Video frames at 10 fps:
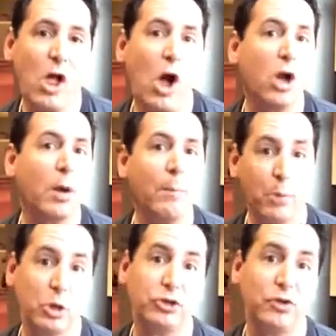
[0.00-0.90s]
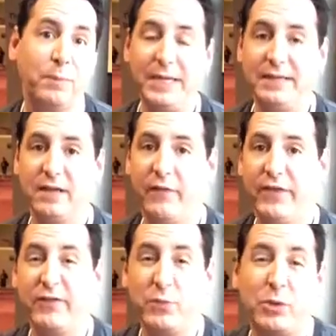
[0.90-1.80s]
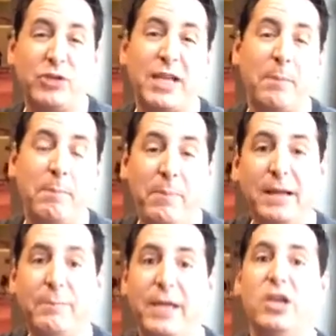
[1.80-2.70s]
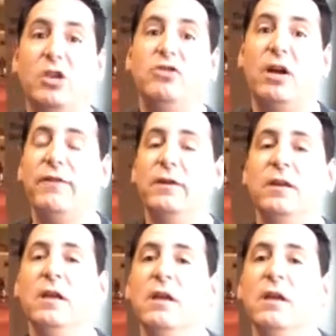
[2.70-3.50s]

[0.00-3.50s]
a commercial pizza oven, once you get a big huge oven,